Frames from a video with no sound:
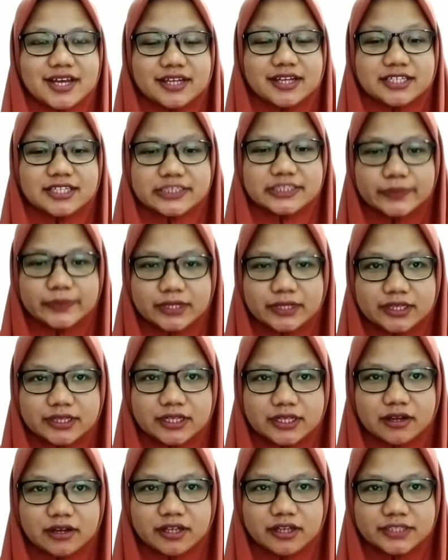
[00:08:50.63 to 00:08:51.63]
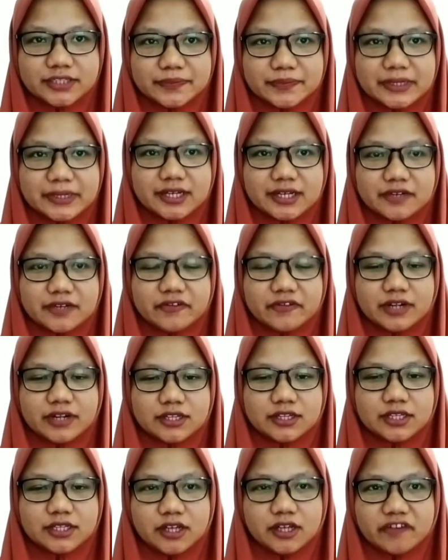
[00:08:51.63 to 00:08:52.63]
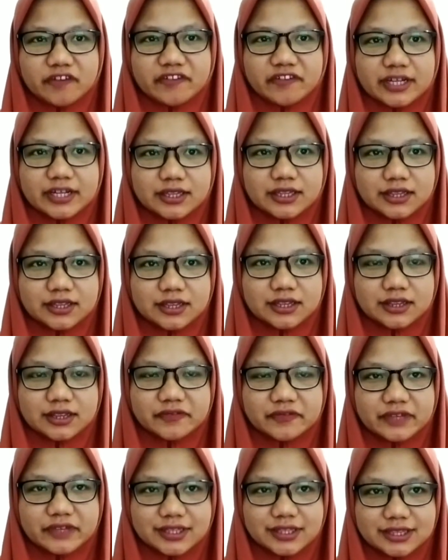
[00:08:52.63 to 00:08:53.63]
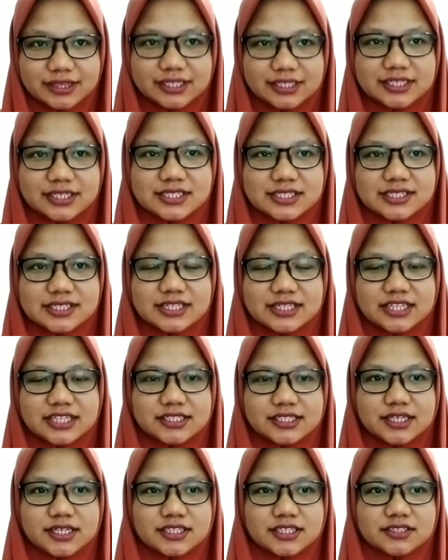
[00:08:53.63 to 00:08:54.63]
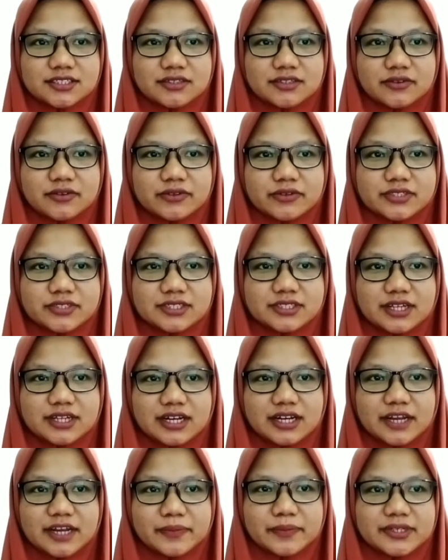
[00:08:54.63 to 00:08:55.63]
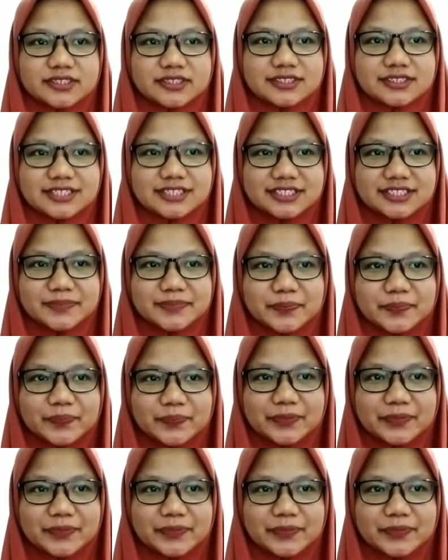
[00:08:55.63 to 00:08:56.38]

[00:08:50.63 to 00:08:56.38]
This matter caused by a variety of factors such as through climate change,